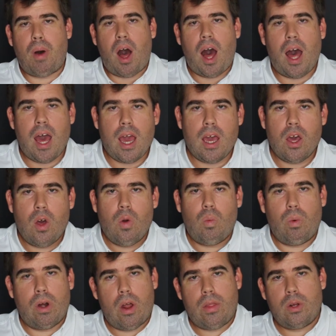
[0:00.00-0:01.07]
buy
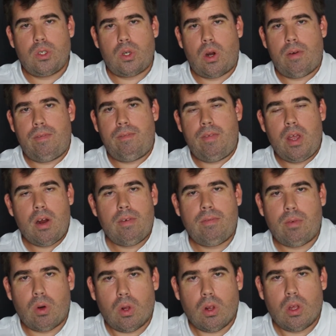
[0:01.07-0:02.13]
when others are
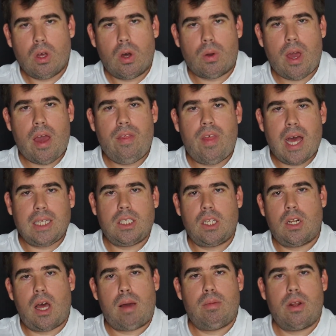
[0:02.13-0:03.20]
fearful. Okay, that's
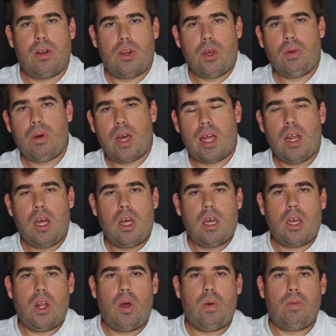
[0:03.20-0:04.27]
the time to do it.
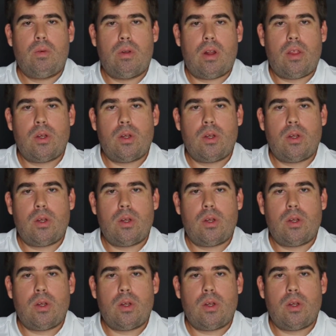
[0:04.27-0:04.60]
You know, and when